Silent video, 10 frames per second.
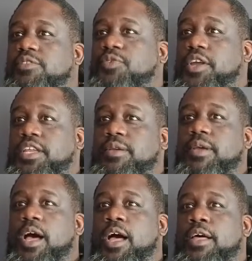it's funny
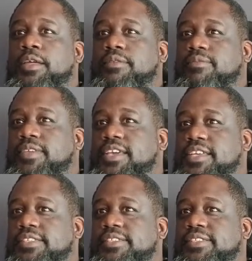
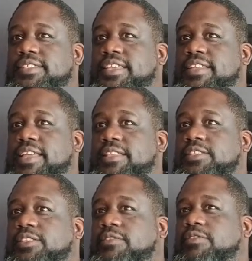because
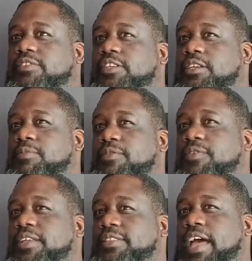it
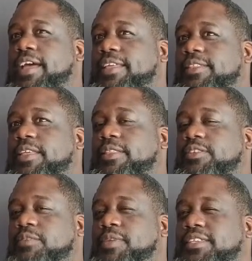it
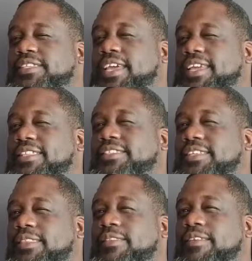took me a second to